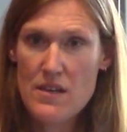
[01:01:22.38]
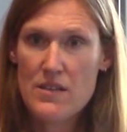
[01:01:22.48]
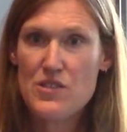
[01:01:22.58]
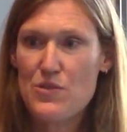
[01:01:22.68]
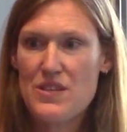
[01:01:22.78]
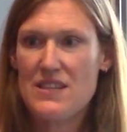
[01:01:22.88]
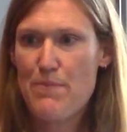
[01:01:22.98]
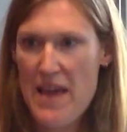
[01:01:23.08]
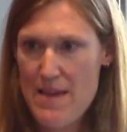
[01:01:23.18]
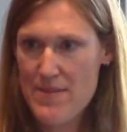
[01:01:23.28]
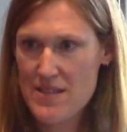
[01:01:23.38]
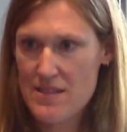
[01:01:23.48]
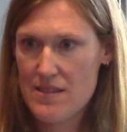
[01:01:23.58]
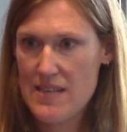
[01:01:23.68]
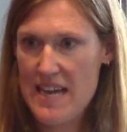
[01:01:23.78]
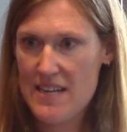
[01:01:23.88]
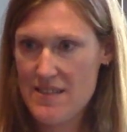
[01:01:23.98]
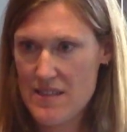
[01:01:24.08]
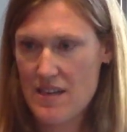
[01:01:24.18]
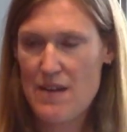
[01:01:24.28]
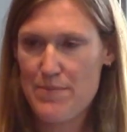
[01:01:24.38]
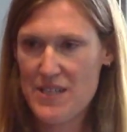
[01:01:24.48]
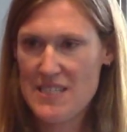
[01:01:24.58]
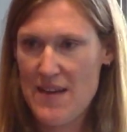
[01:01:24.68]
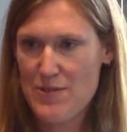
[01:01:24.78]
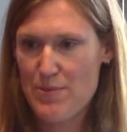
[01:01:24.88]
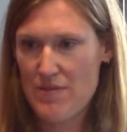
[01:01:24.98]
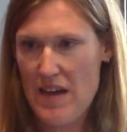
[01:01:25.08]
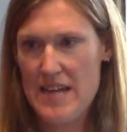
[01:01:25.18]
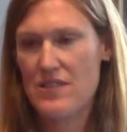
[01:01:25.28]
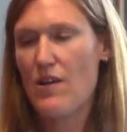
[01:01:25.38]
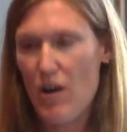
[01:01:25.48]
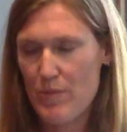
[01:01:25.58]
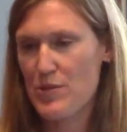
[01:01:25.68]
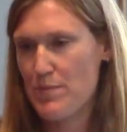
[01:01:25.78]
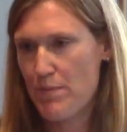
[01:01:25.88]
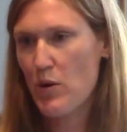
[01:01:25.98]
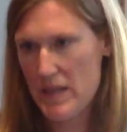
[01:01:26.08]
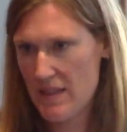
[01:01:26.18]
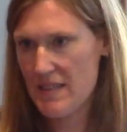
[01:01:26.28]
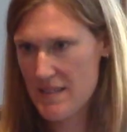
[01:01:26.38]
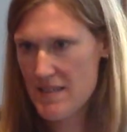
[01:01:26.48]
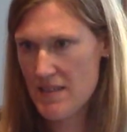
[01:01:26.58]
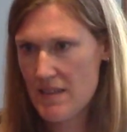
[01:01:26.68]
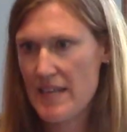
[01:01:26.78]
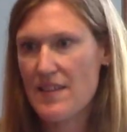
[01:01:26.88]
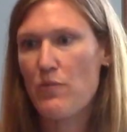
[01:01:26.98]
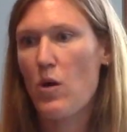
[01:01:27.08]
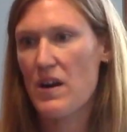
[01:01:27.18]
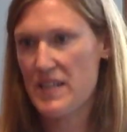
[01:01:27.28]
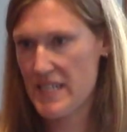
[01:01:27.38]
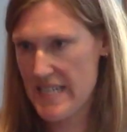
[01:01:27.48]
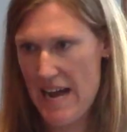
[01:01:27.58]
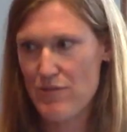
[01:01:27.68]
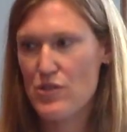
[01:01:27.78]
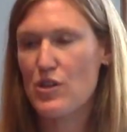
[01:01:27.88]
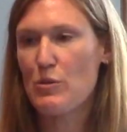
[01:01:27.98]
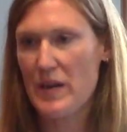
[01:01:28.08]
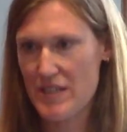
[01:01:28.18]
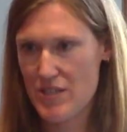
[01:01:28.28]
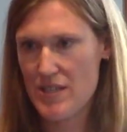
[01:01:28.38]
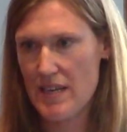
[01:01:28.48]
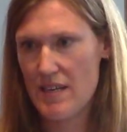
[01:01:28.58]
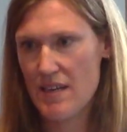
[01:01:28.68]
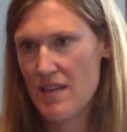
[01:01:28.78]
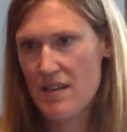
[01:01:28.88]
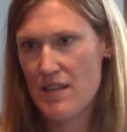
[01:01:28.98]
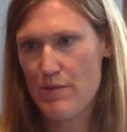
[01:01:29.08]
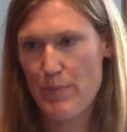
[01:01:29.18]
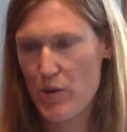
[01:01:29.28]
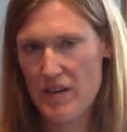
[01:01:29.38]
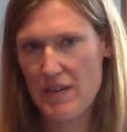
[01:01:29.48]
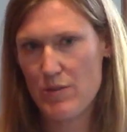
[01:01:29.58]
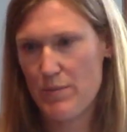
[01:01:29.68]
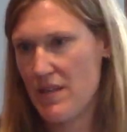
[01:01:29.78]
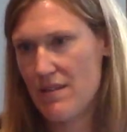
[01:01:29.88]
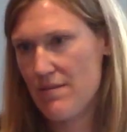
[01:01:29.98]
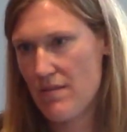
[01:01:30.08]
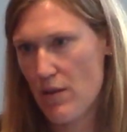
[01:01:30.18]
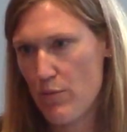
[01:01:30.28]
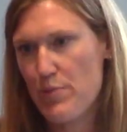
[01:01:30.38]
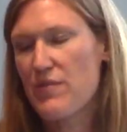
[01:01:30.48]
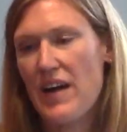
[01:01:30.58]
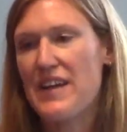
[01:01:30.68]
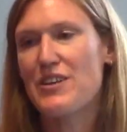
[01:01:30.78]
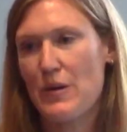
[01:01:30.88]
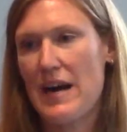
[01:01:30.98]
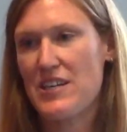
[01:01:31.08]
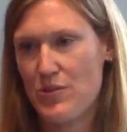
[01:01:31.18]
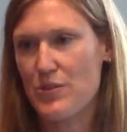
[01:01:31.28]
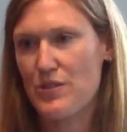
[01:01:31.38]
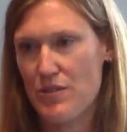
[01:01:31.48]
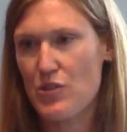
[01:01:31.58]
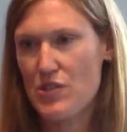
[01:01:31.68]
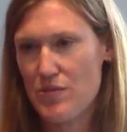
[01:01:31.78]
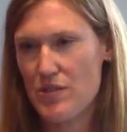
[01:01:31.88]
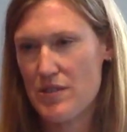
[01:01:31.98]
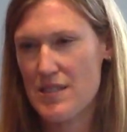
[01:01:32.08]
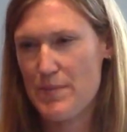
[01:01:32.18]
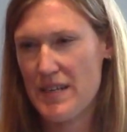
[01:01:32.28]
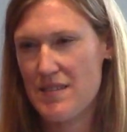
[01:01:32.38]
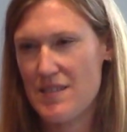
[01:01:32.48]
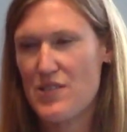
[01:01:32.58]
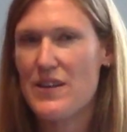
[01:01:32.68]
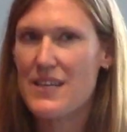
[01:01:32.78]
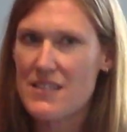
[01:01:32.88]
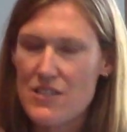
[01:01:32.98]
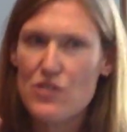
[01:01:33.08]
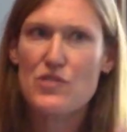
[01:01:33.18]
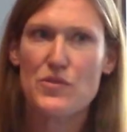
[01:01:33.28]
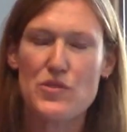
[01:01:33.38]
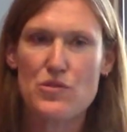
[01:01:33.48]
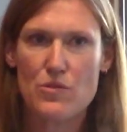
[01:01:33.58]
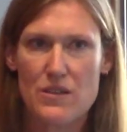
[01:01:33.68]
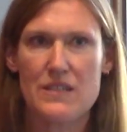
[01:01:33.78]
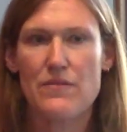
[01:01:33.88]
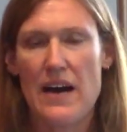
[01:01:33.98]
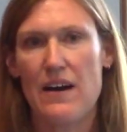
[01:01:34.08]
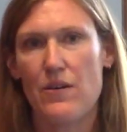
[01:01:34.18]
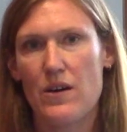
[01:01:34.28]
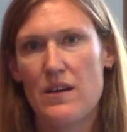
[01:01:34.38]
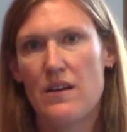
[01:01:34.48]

so that the payment data that the companies have to provide is almost pointless. Like, they've watered it down so much that the reporting will provide no actual useful transparency. So I think it's a useful story of how